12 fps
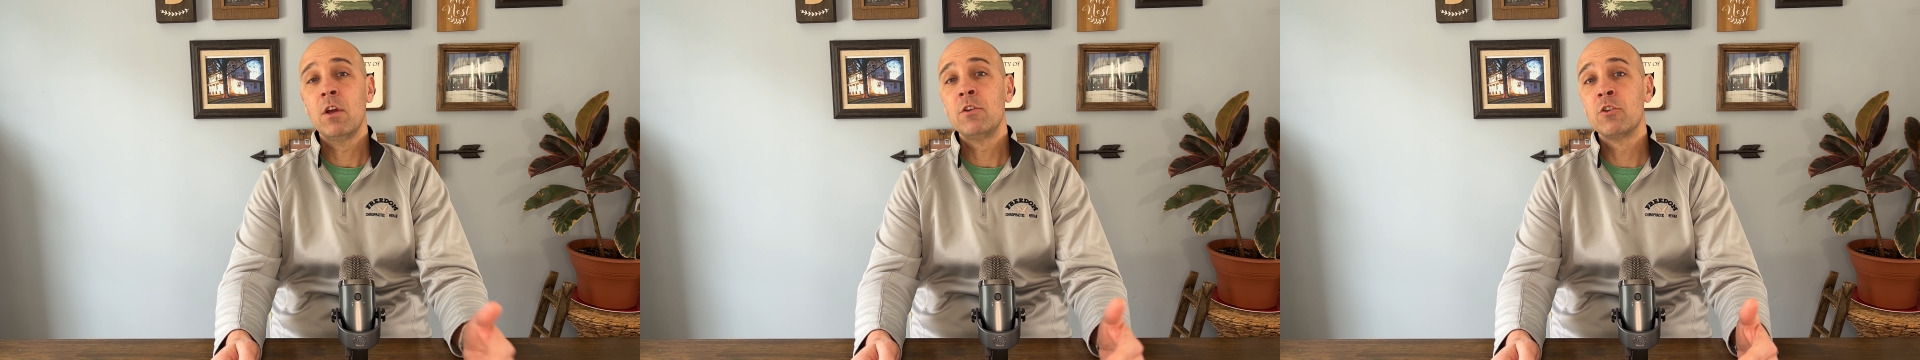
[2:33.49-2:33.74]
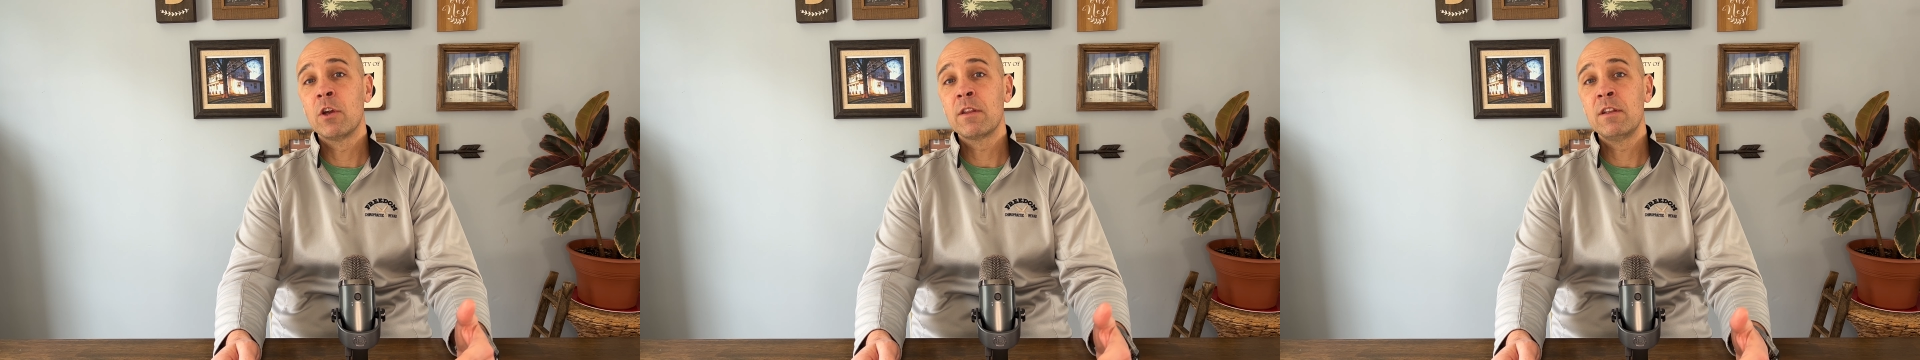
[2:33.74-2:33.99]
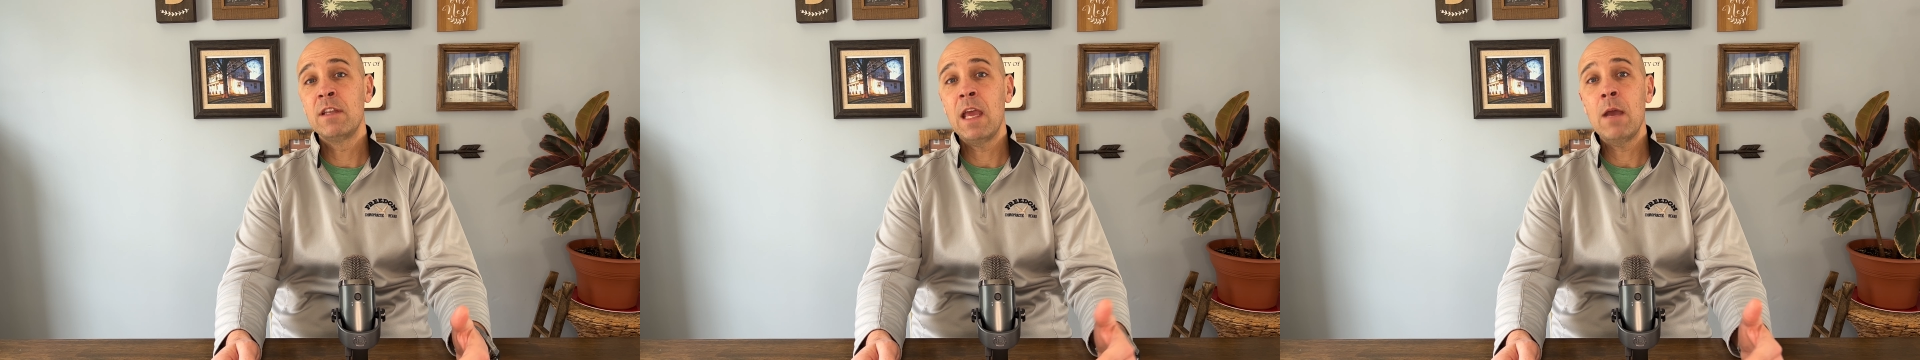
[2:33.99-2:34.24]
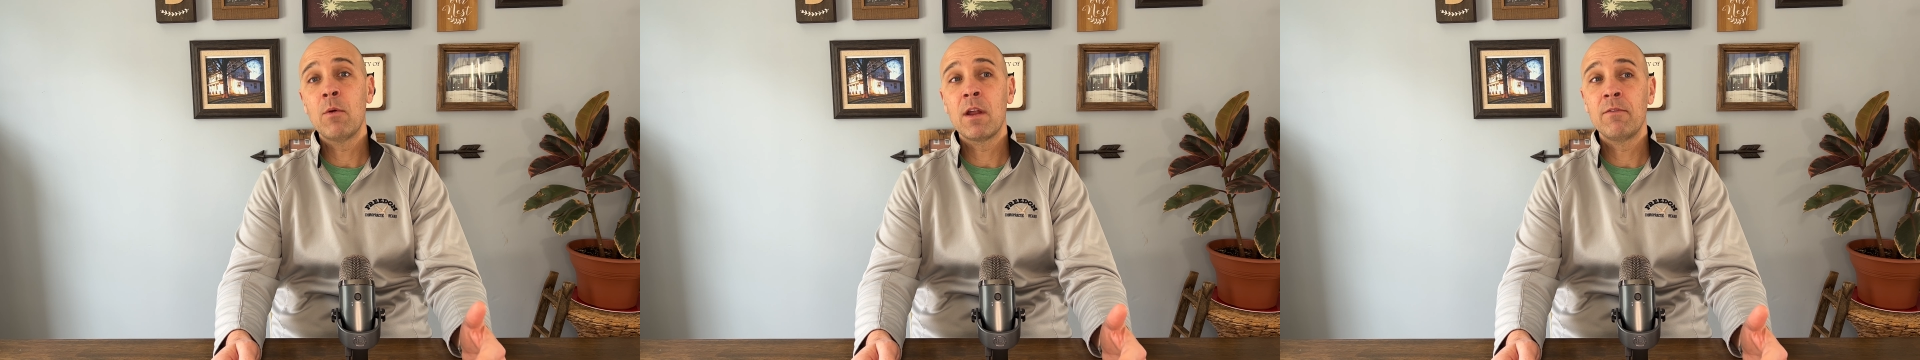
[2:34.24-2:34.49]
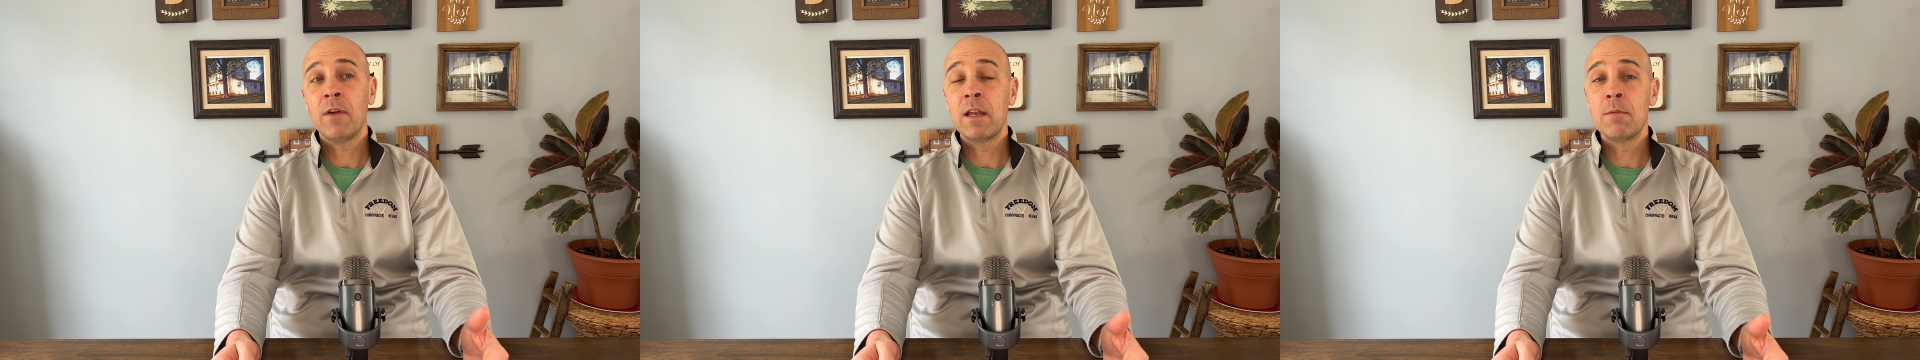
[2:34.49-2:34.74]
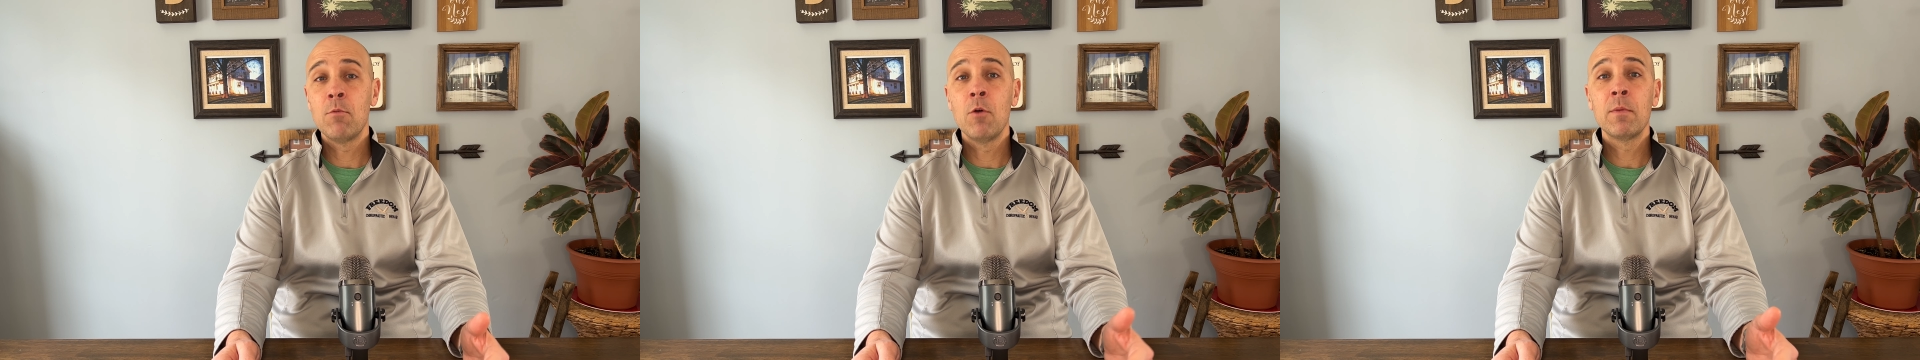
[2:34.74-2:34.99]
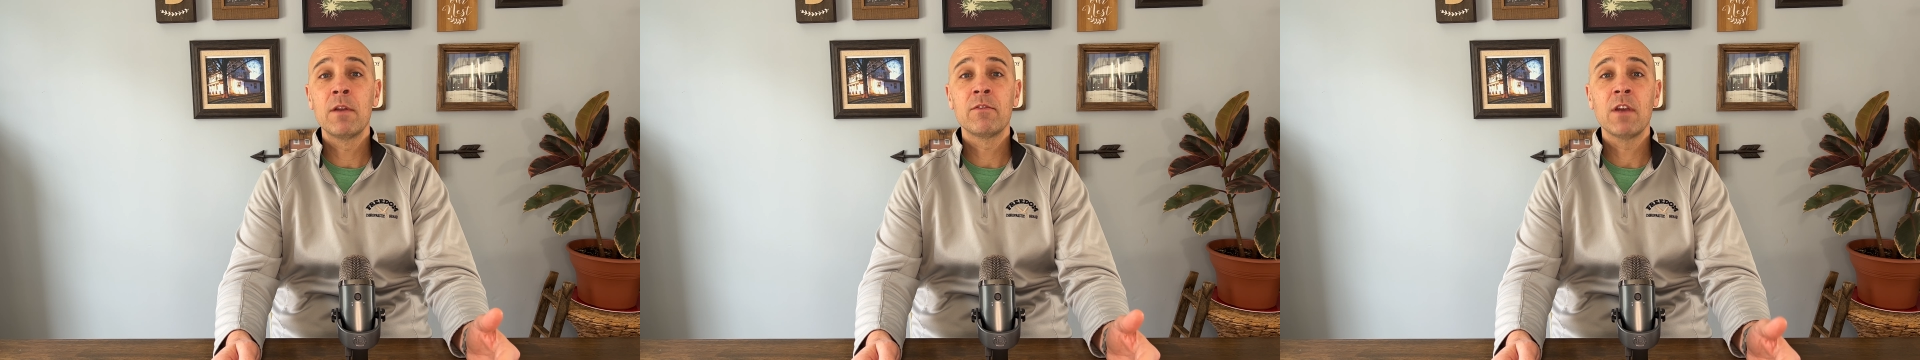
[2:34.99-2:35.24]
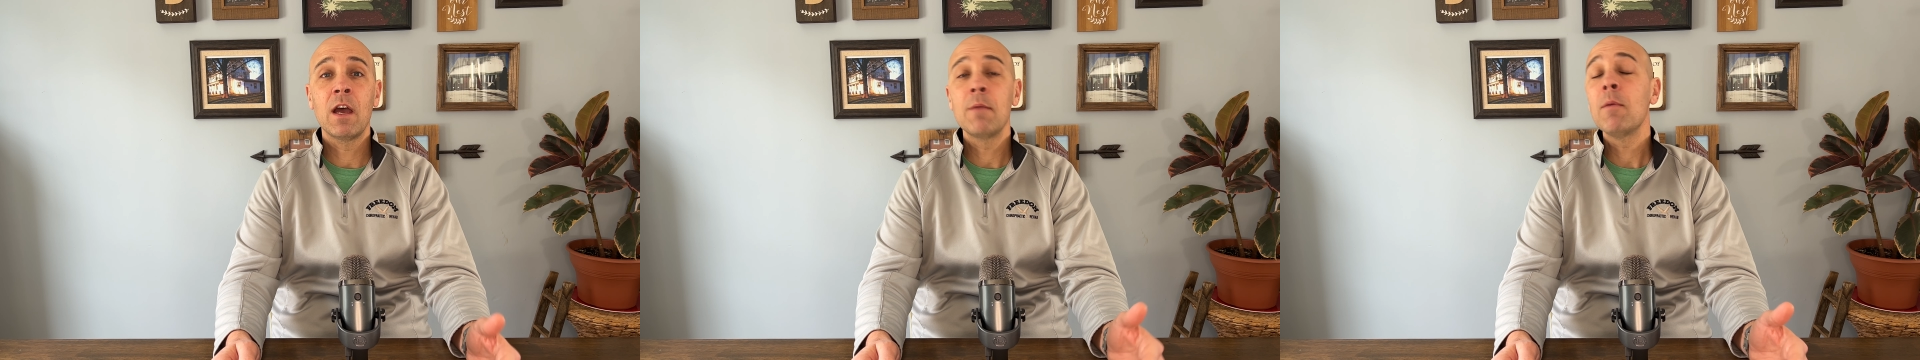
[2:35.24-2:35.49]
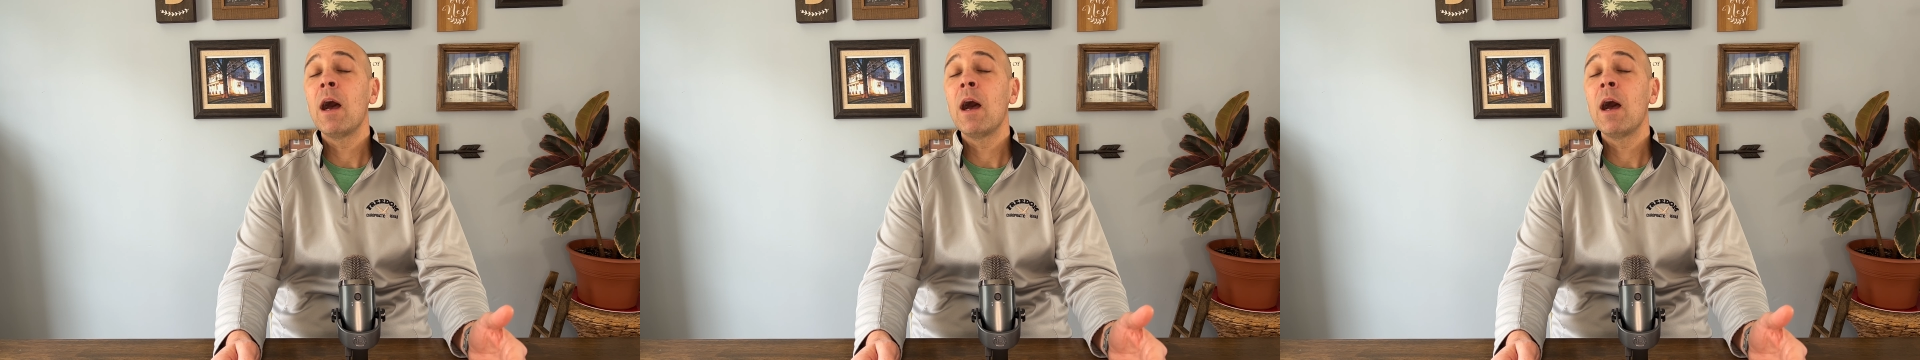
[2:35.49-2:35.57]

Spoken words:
During the day, when I find a moment of time,